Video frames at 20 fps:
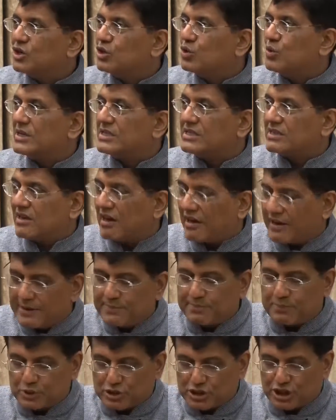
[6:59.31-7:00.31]
to his
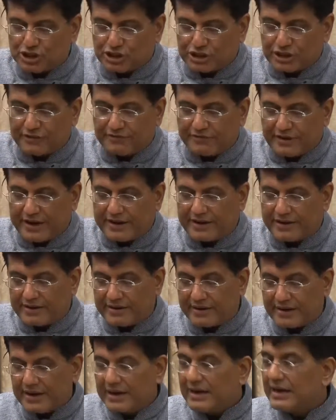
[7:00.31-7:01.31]
current position where
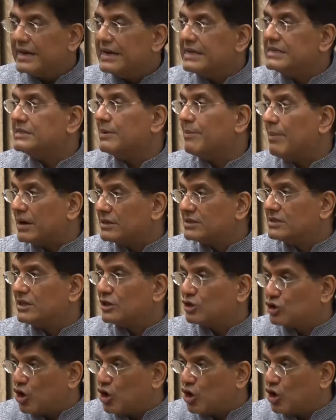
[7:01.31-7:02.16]
he's amongst the